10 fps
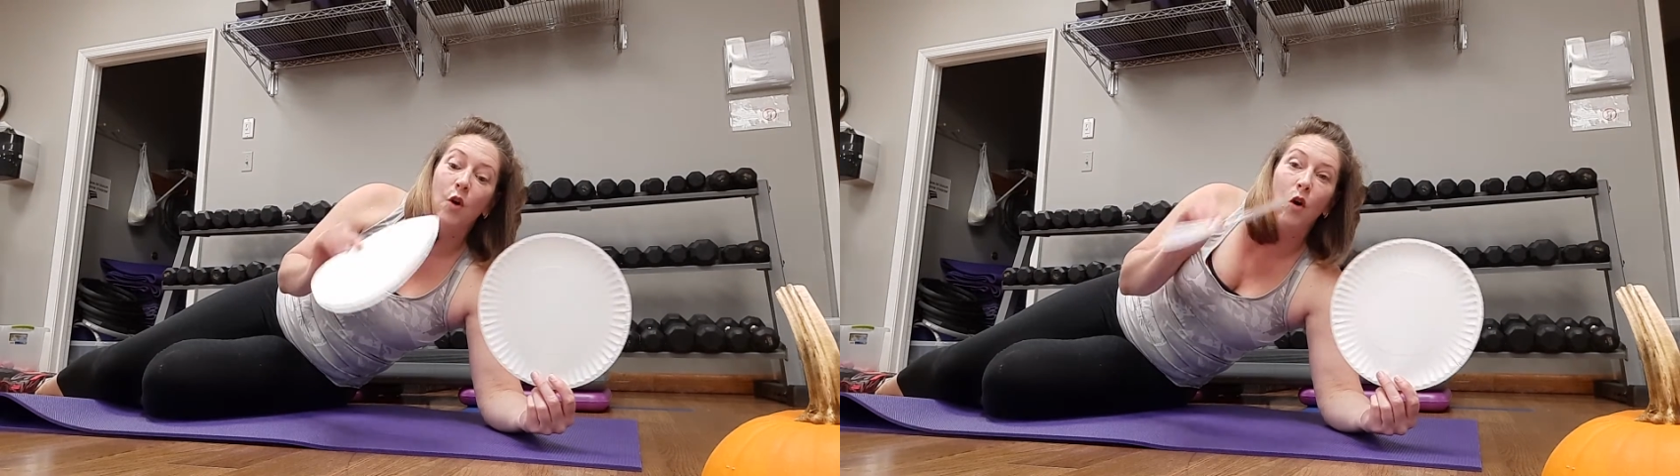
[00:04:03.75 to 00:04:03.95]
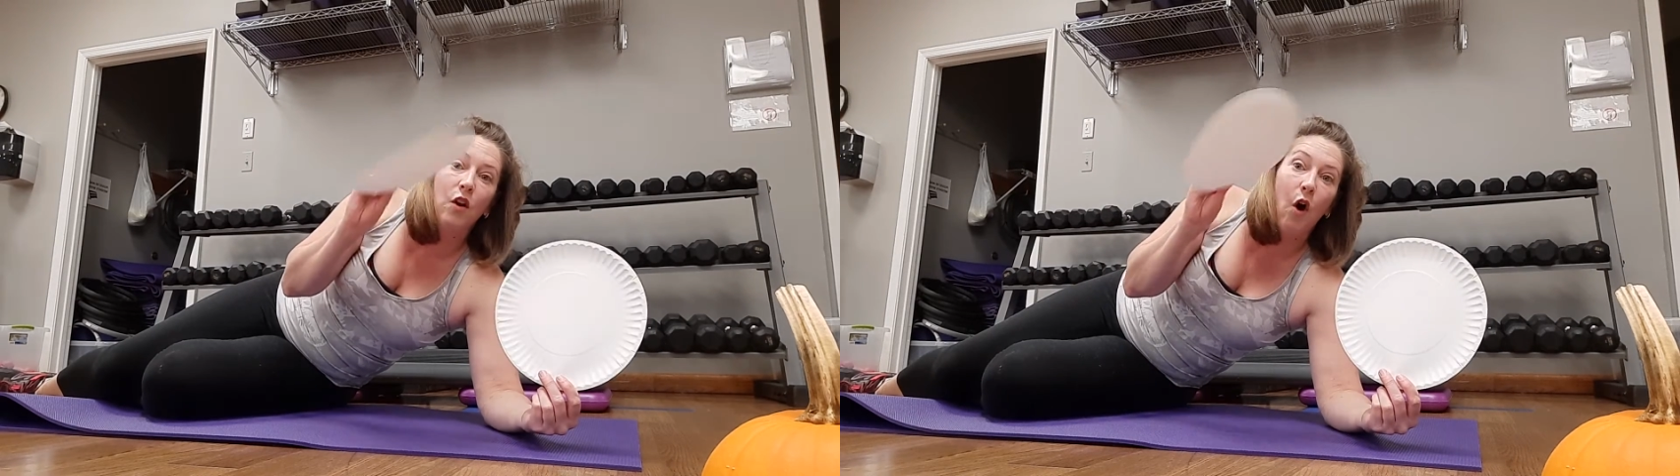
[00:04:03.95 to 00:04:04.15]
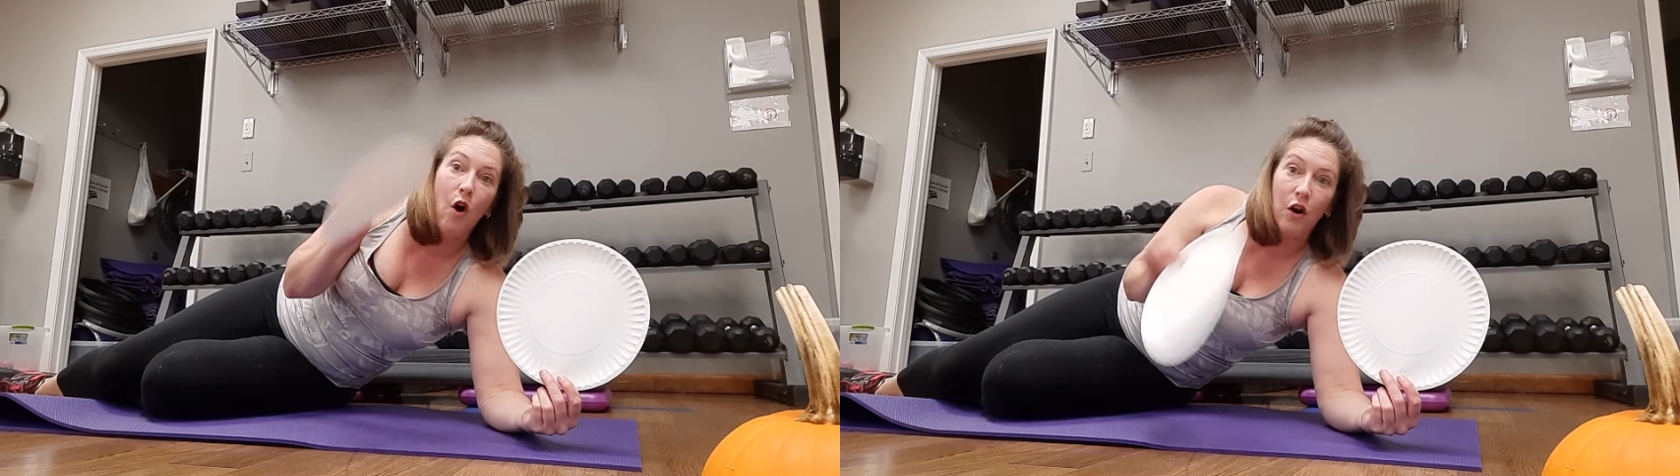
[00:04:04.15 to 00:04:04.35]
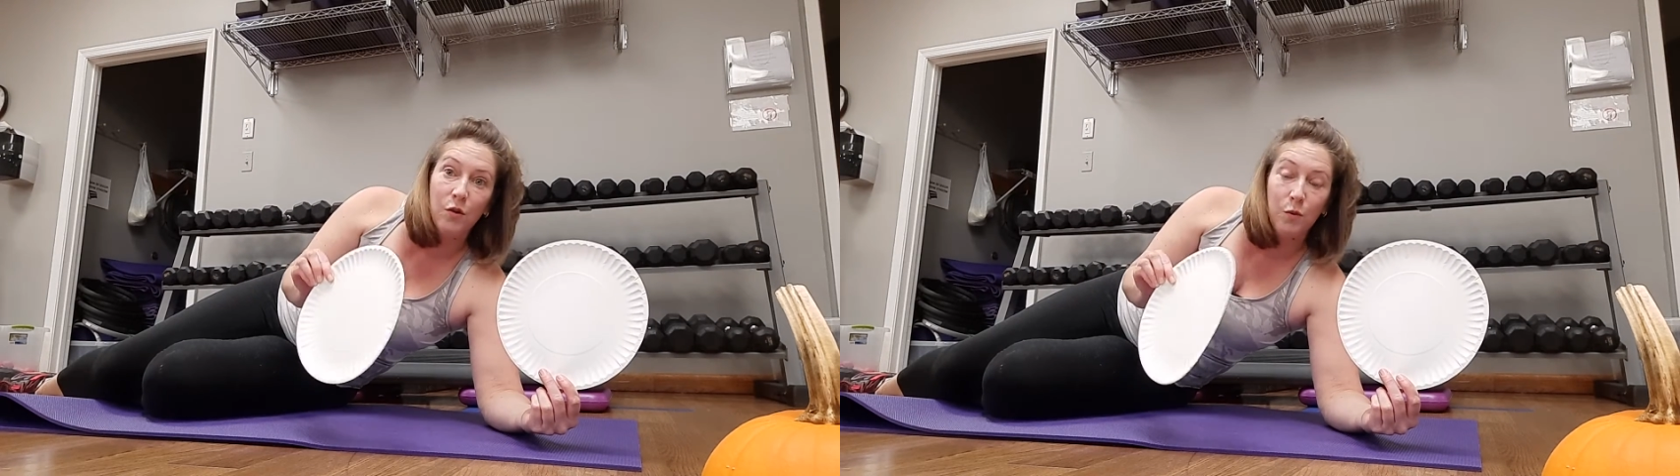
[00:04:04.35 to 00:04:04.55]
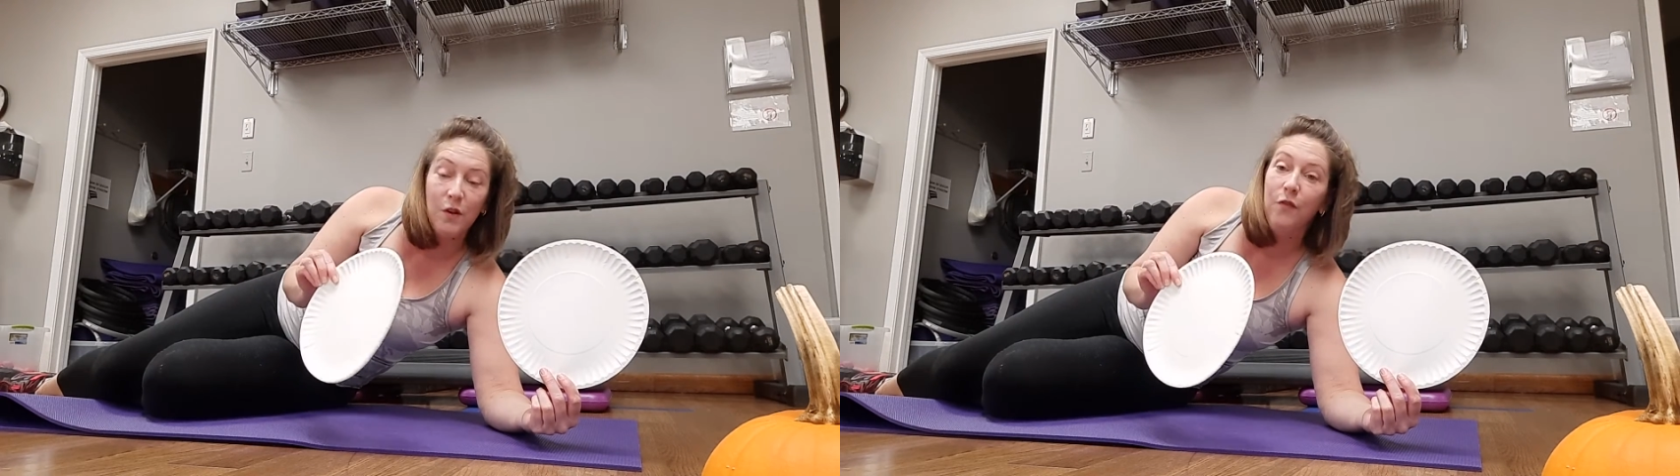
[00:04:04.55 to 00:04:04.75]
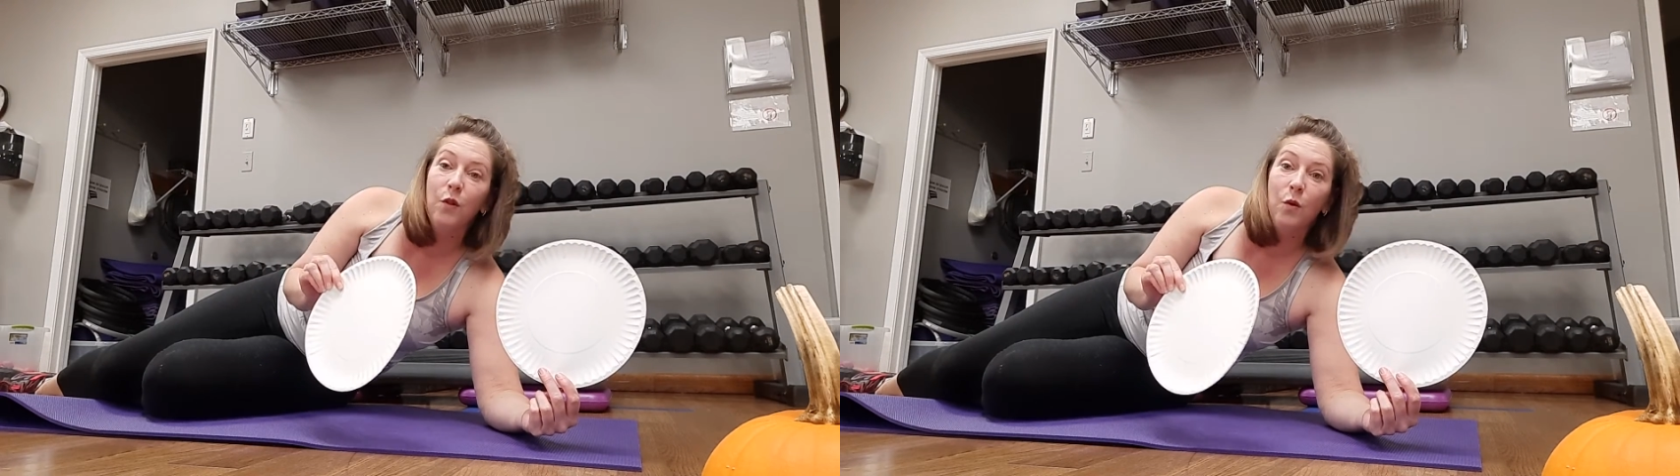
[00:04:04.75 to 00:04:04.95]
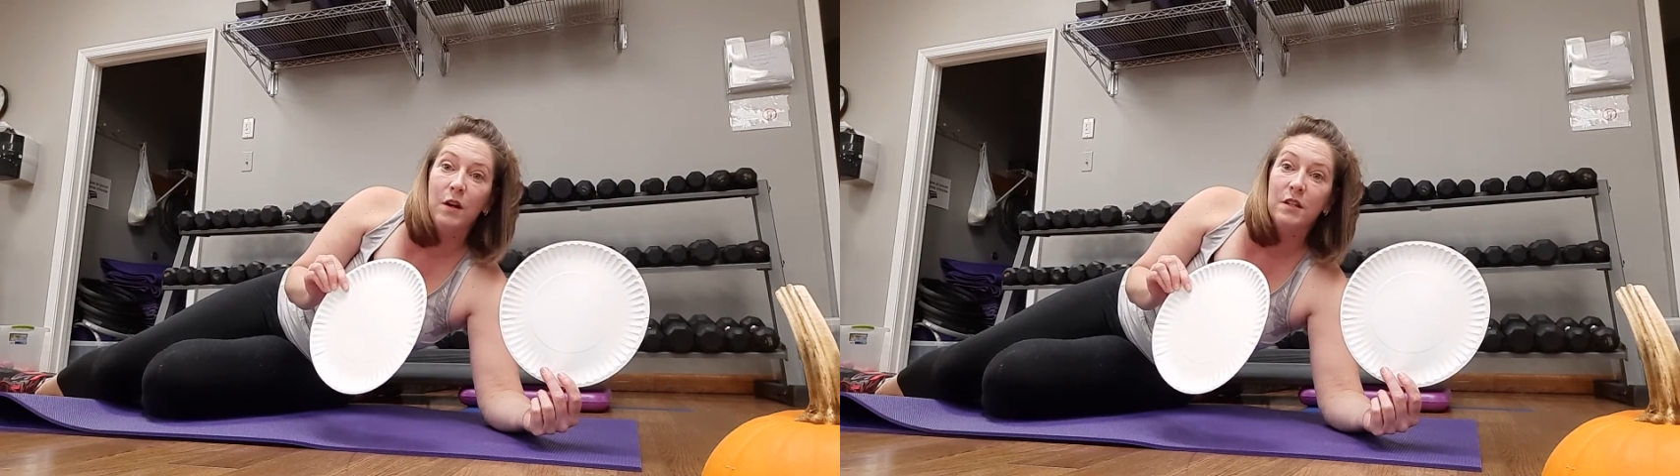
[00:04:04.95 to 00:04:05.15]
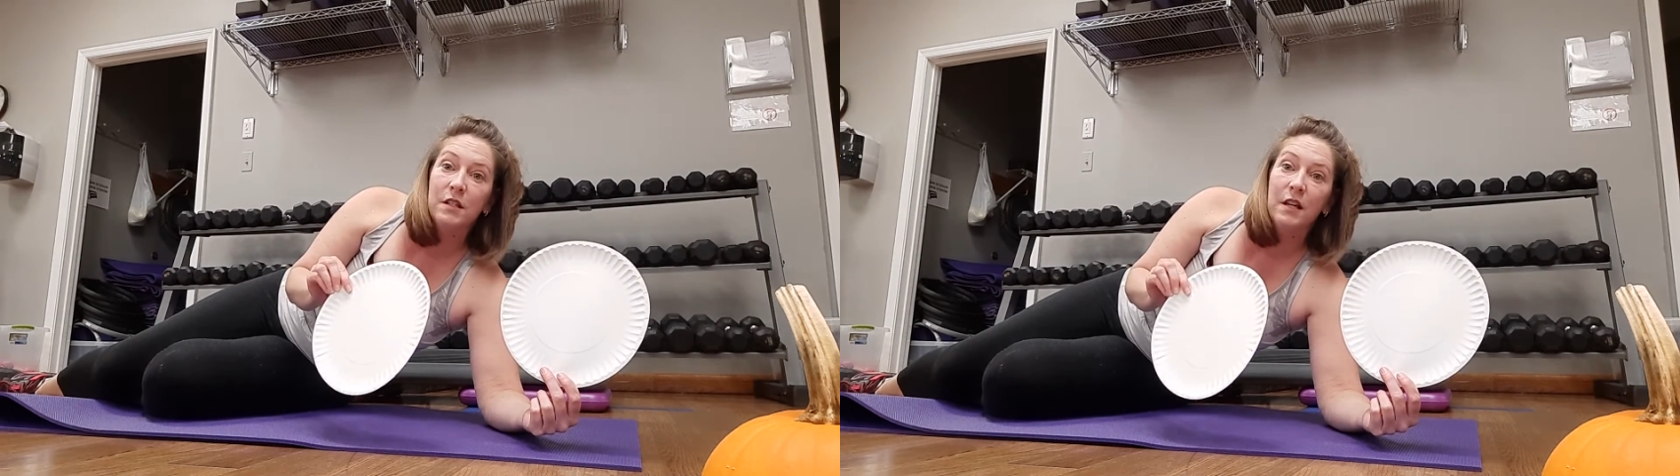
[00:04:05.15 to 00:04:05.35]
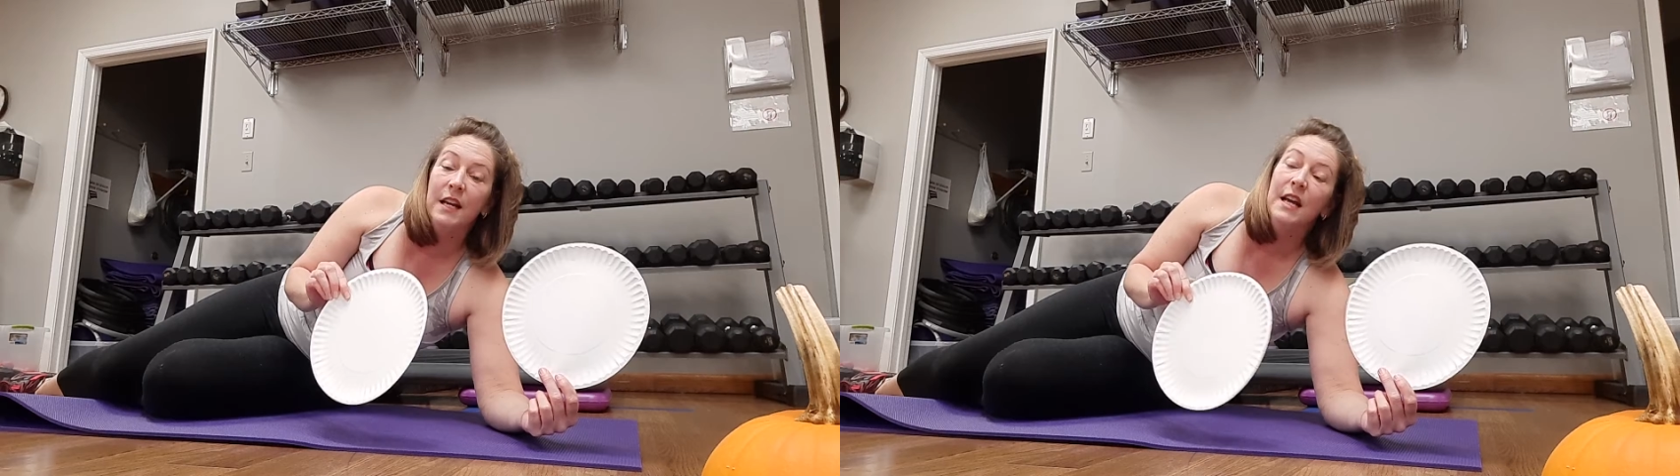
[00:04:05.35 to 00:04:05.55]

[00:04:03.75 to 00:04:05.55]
on hardwood floors.